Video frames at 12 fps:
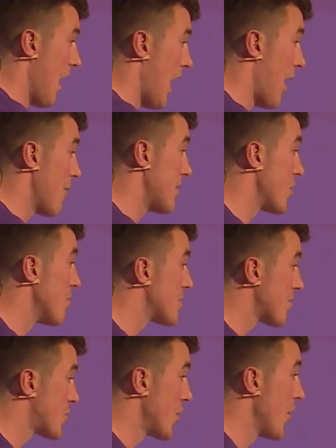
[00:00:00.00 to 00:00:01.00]
In terms
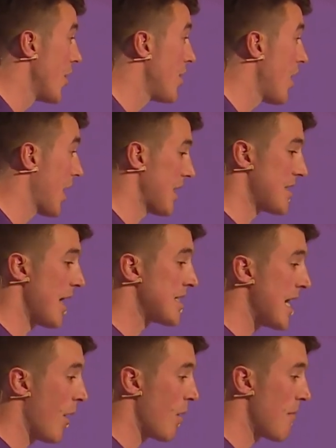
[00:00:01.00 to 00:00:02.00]
of churn, I guess that's
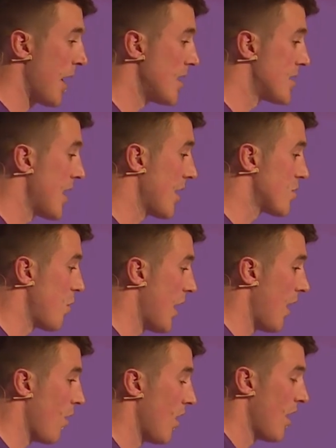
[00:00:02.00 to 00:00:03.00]
how we manage that as
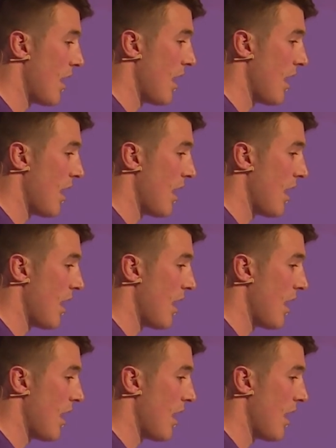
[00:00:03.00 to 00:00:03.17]
well.